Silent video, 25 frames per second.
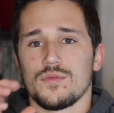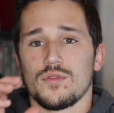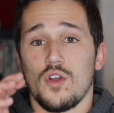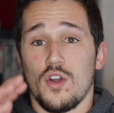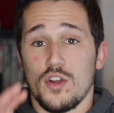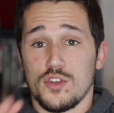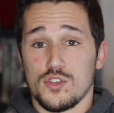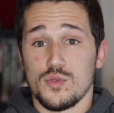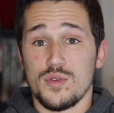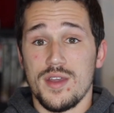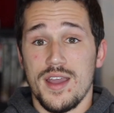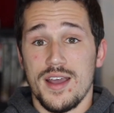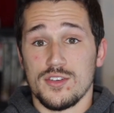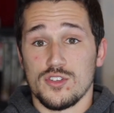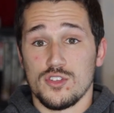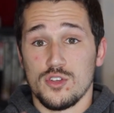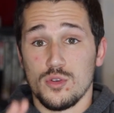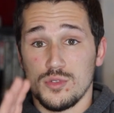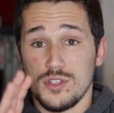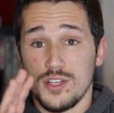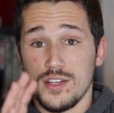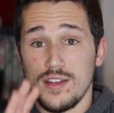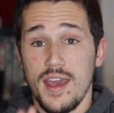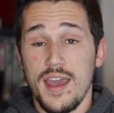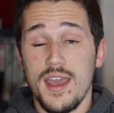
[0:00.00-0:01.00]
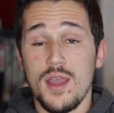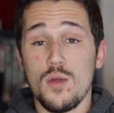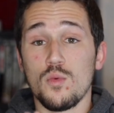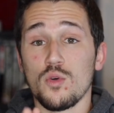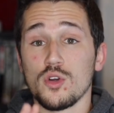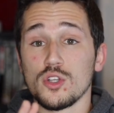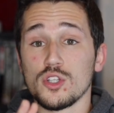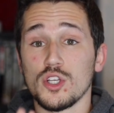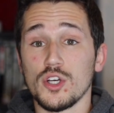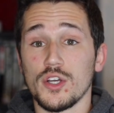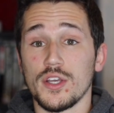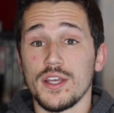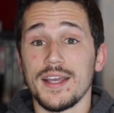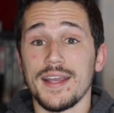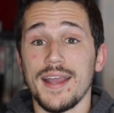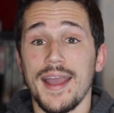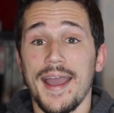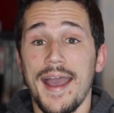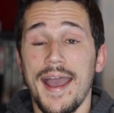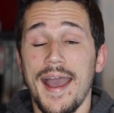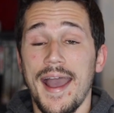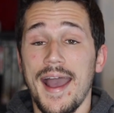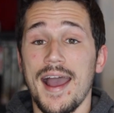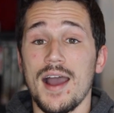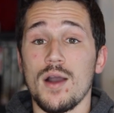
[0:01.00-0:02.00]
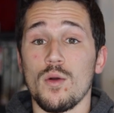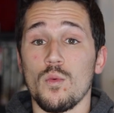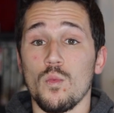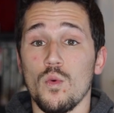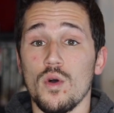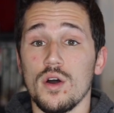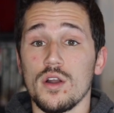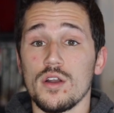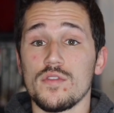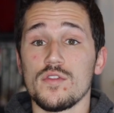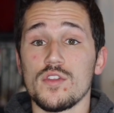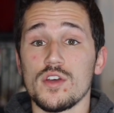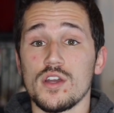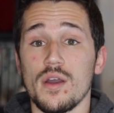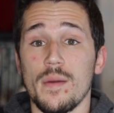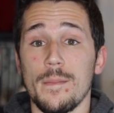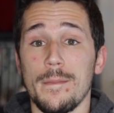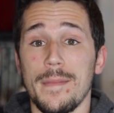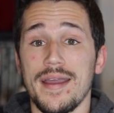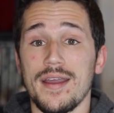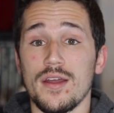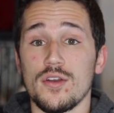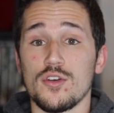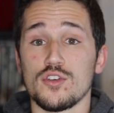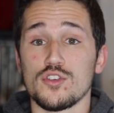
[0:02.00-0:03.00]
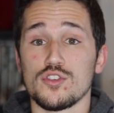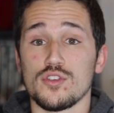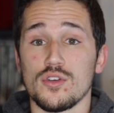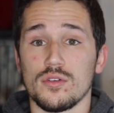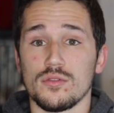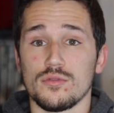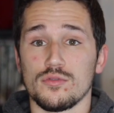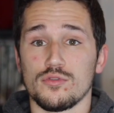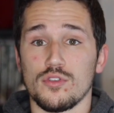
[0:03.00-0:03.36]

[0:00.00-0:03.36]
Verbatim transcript: All right, so yeah, so today we're looking at one of the commanders